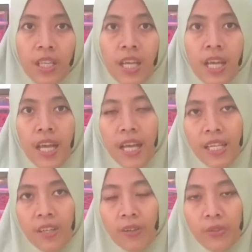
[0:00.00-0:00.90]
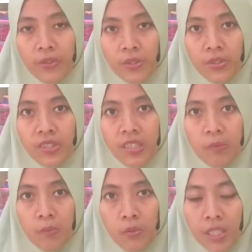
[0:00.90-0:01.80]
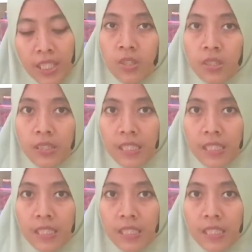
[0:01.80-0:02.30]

and also stimulate their